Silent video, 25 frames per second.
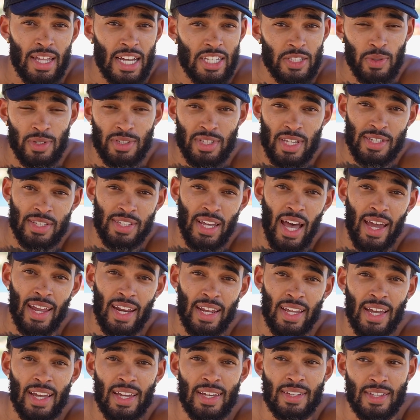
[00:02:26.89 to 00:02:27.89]
That's what
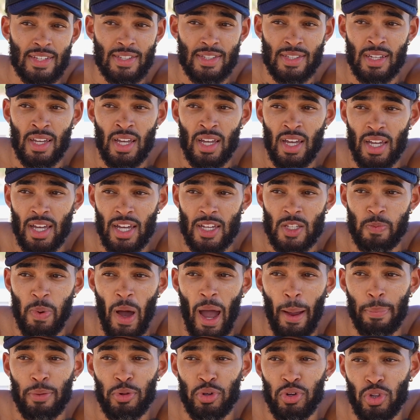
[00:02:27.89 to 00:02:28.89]
society is. It's it's
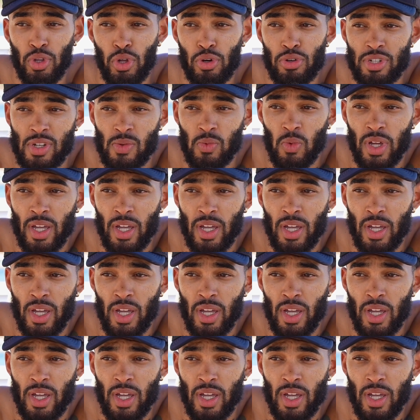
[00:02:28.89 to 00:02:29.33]
popular delusion.